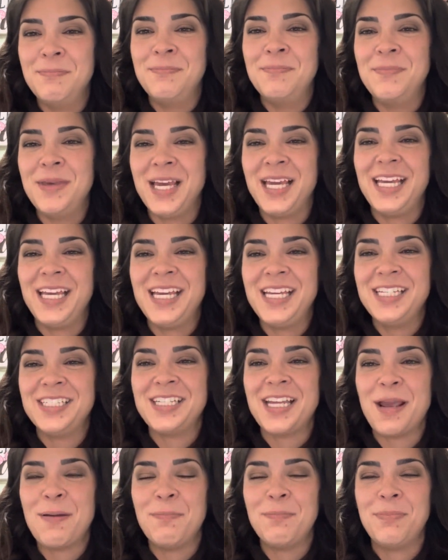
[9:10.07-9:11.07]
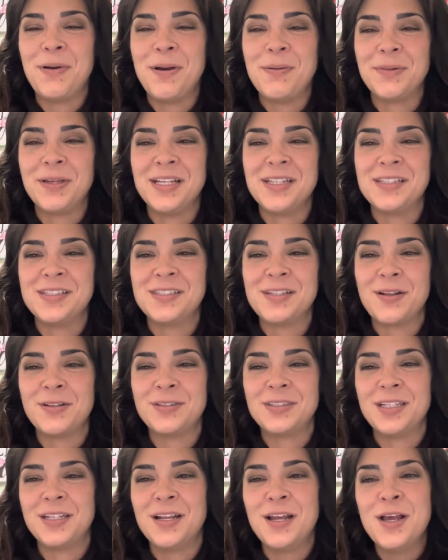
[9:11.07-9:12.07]
Mickey-shaped pumpkin
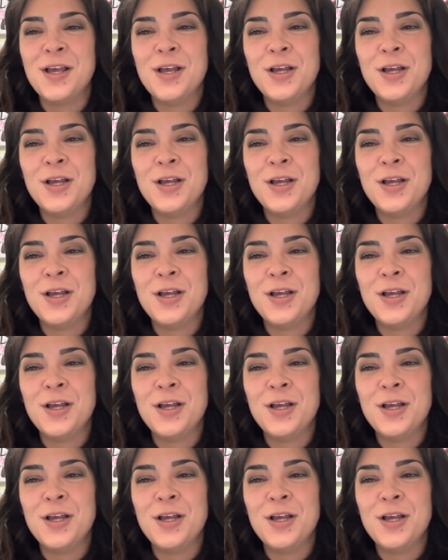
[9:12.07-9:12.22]
salted